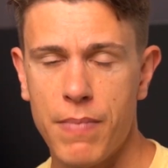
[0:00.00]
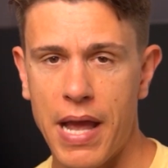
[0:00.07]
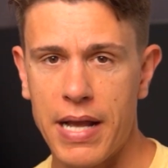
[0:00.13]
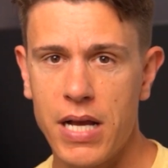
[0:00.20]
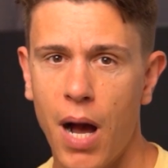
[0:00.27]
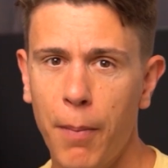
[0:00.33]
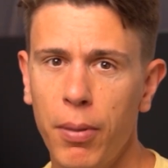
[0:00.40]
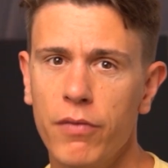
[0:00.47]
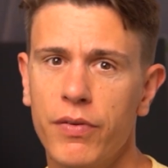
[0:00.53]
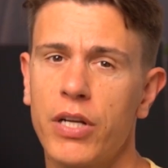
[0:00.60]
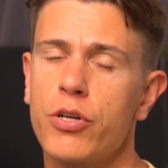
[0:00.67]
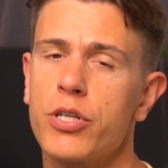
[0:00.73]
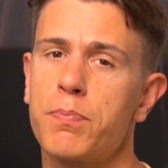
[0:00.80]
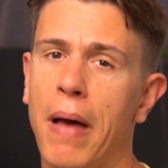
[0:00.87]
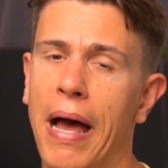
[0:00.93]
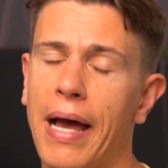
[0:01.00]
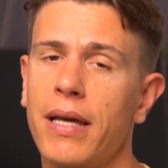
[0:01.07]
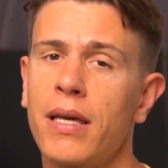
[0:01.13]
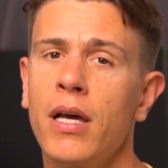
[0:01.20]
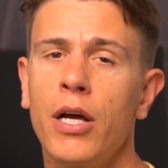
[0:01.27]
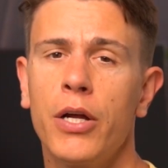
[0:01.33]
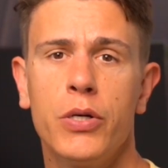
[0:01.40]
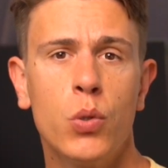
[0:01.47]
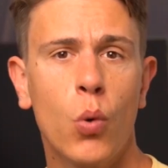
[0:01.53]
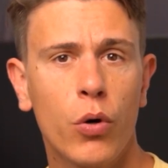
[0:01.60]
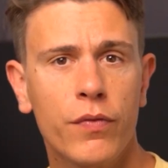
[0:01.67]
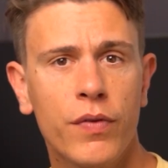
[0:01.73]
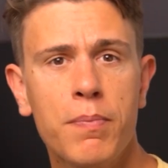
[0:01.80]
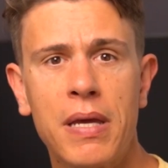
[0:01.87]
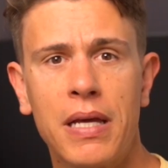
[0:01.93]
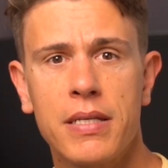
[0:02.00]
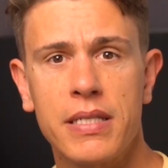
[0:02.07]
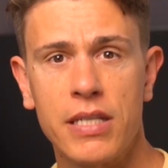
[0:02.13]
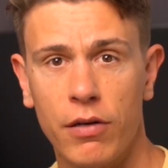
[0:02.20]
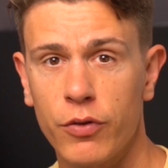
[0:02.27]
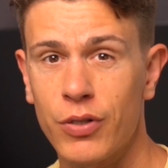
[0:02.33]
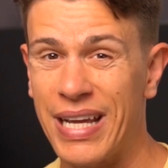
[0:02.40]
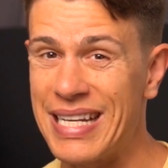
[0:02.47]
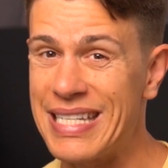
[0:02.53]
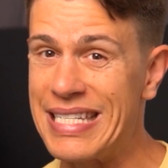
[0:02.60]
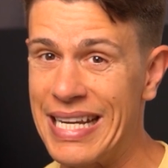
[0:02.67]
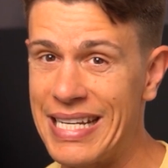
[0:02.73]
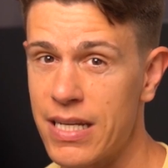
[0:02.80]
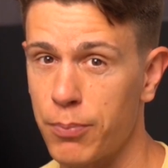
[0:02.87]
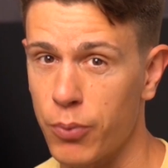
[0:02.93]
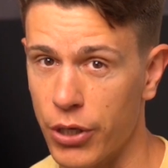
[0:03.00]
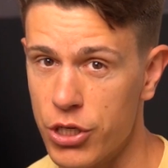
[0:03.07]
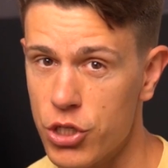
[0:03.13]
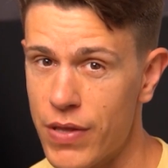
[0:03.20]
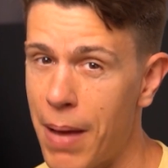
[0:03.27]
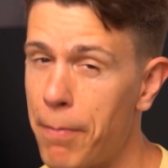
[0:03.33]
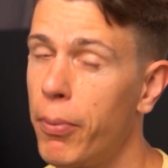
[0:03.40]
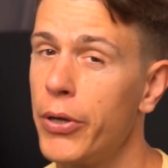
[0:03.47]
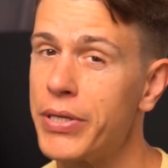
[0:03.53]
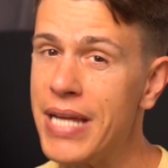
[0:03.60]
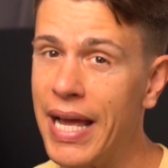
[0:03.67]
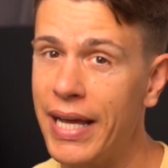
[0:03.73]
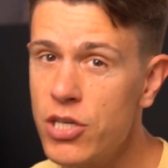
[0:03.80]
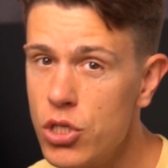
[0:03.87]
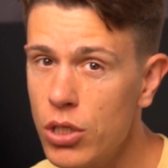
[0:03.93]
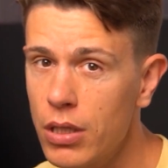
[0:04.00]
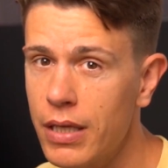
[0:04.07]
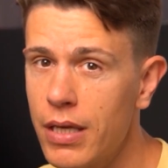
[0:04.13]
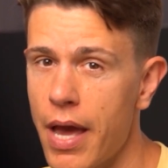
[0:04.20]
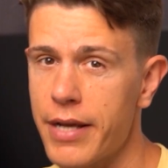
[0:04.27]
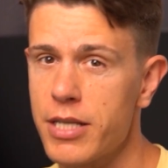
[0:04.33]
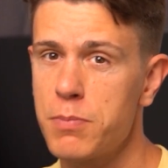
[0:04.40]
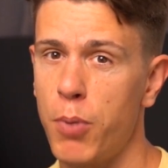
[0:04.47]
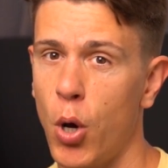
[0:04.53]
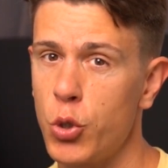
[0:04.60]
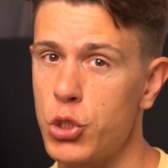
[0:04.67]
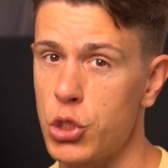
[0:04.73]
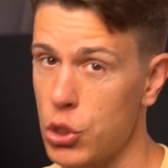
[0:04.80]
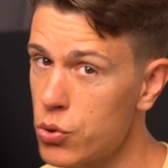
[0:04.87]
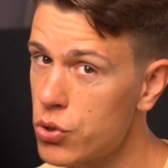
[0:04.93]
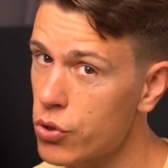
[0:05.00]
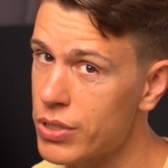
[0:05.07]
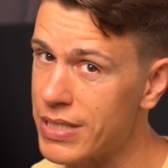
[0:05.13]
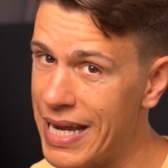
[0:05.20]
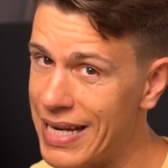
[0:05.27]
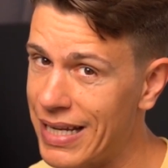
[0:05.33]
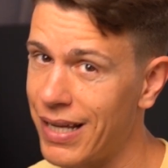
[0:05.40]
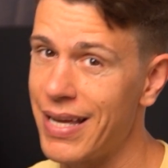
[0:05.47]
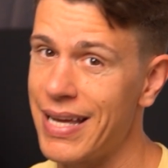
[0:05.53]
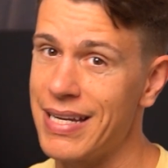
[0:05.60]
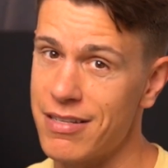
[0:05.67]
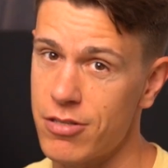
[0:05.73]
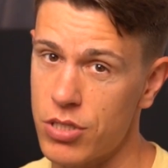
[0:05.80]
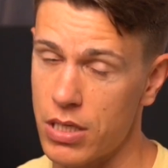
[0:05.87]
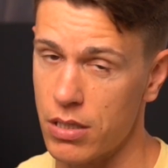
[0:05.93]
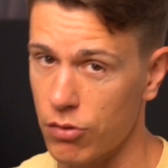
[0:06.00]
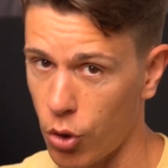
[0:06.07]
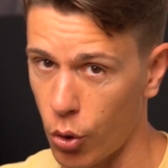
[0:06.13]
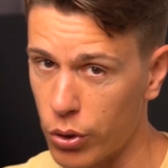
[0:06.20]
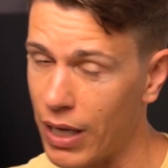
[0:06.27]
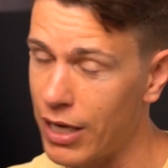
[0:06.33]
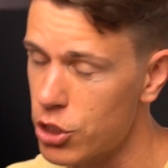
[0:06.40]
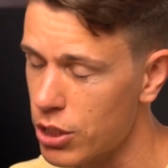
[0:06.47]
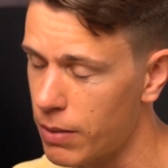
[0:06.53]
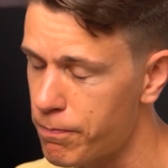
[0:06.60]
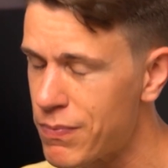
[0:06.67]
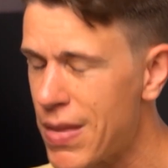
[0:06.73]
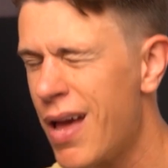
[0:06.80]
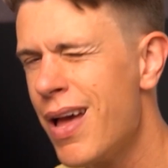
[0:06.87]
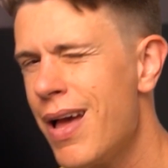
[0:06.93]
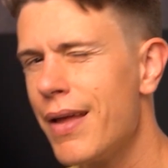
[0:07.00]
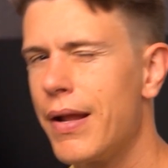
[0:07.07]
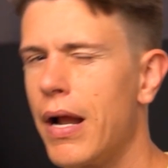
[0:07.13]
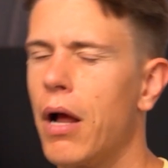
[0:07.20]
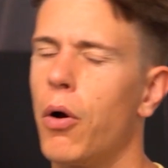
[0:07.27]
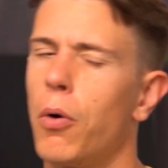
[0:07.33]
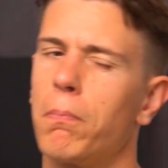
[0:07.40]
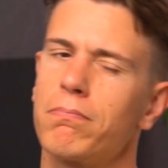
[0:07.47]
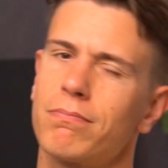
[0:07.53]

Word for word: A couple of years back, NordVPN suffered a data breach that potentially exposed user data in a single location. Now,